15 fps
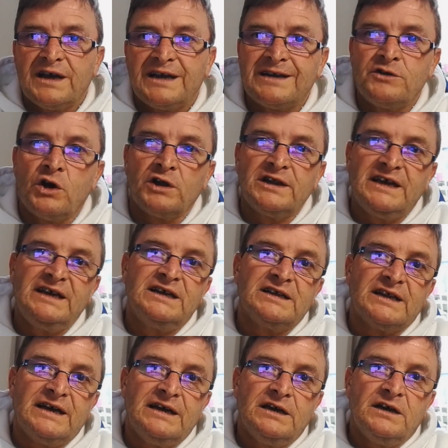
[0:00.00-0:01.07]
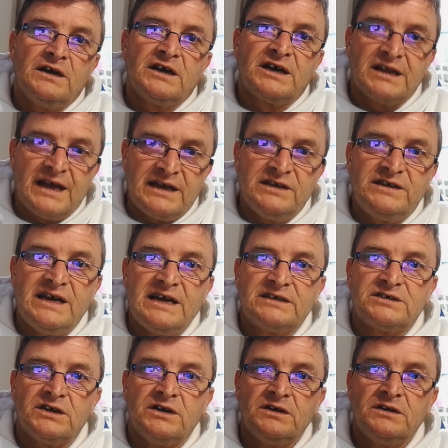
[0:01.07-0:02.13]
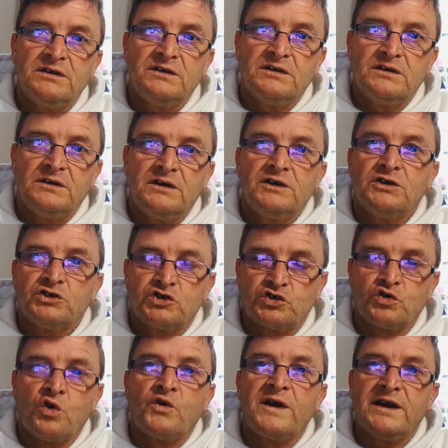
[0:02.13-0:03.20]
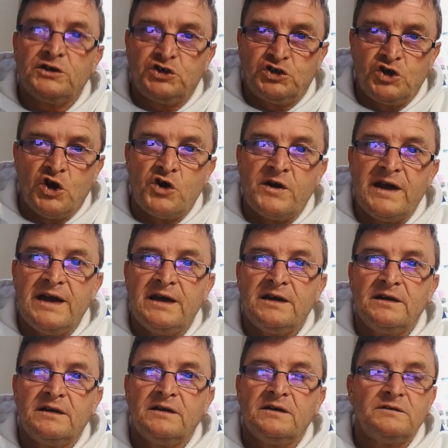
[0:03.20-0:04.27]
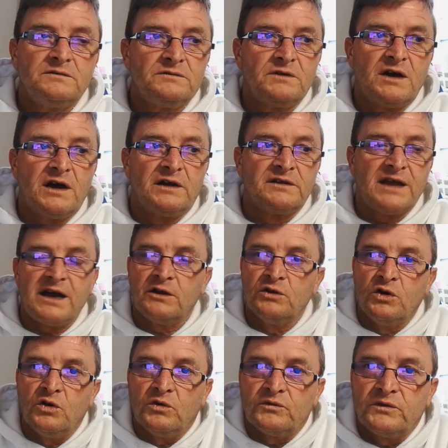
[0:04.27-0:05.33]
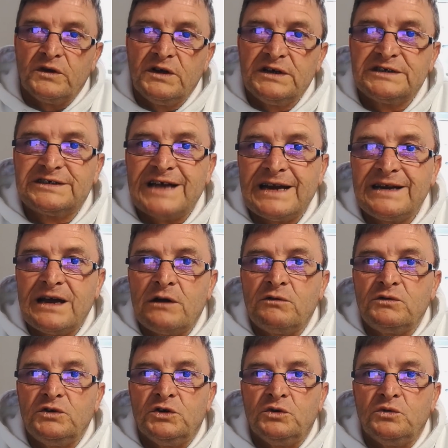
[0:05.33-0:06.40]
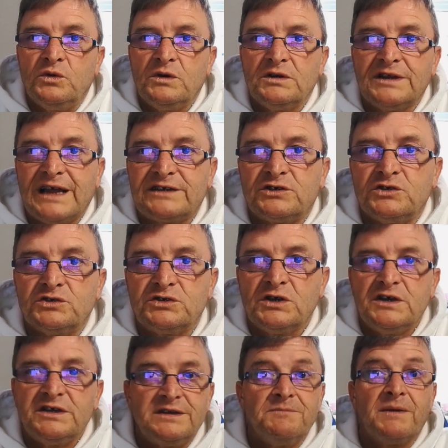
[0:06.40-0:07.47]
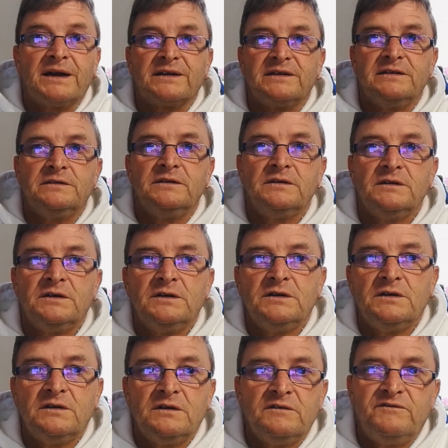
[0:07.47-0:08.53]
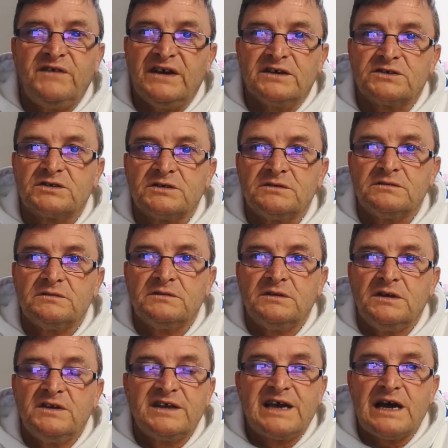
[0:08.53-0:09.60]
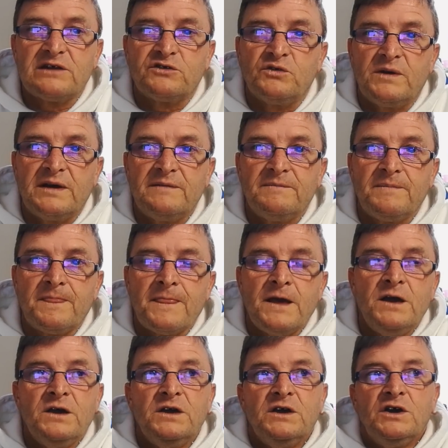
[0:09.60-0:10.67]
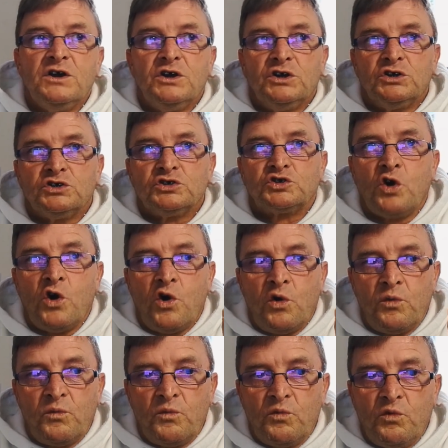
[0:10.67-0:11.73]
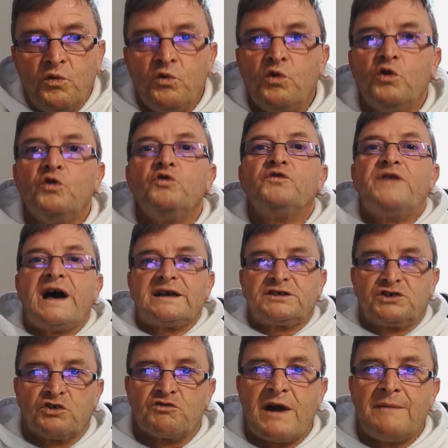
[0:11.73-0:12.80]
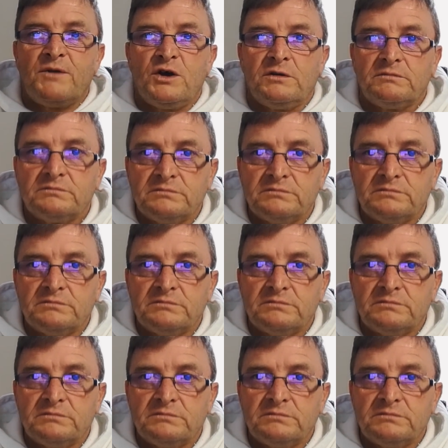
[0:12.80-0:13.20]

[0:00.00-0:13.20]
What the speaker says: cannot legally collect your data, store it, assure it, and let alone send out you letters demanding fiat. They can't do it. So that's the grammar.